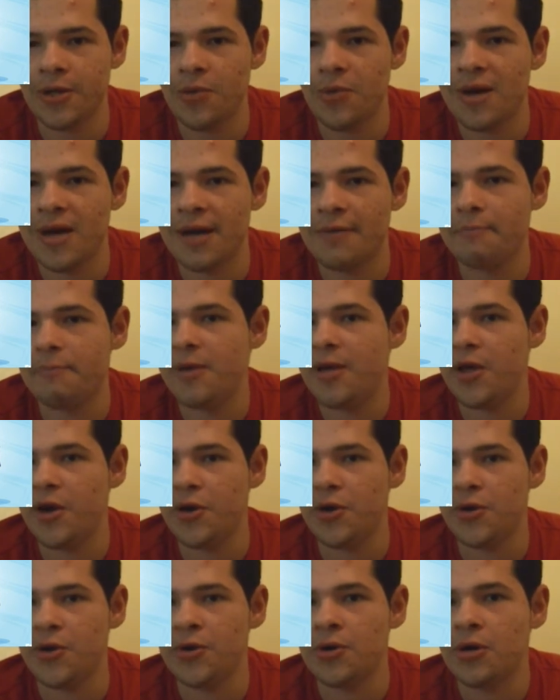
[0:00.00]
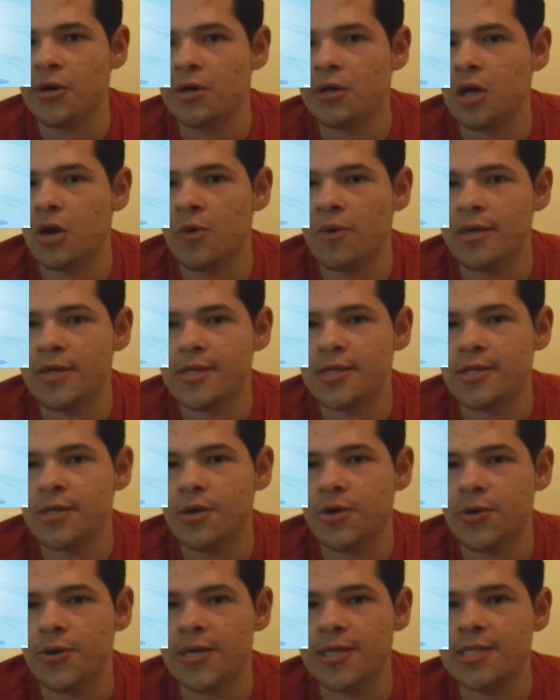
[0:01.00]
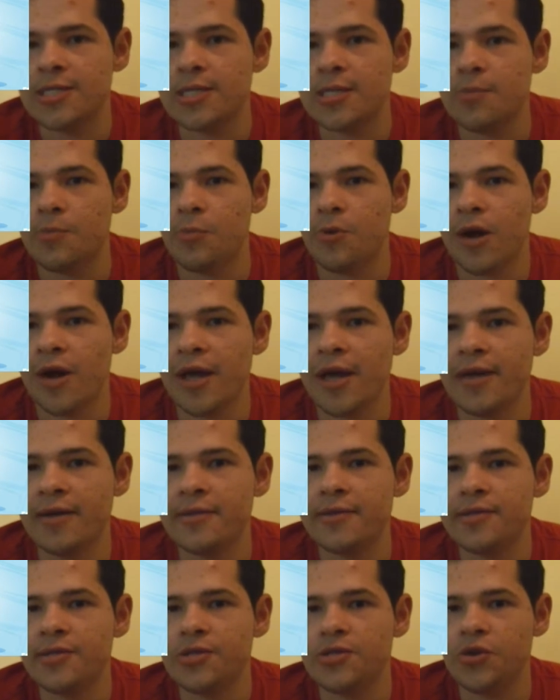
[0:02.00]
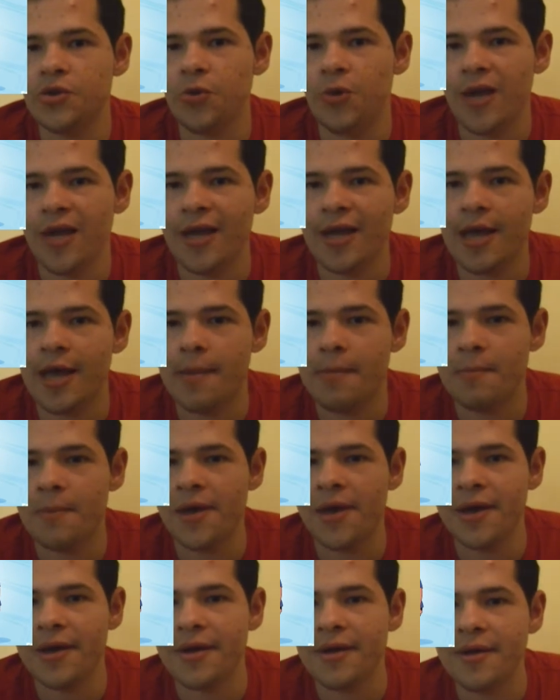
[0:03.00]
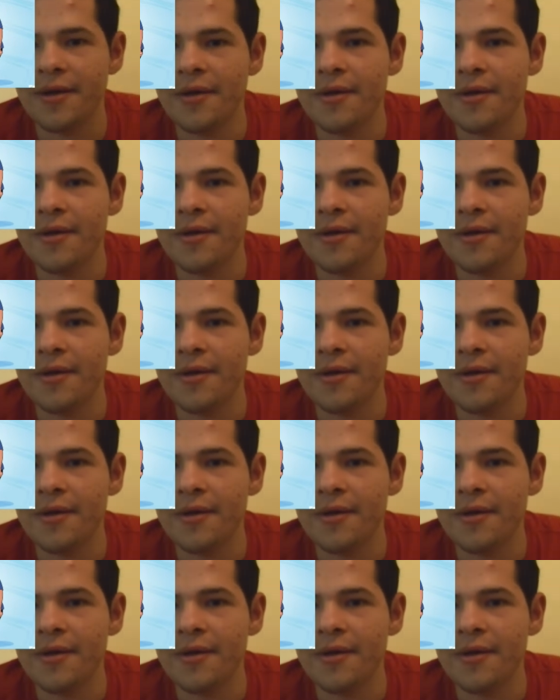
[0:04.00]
You have Peter, Lois, Chris, Brian, Stewie, and Meg.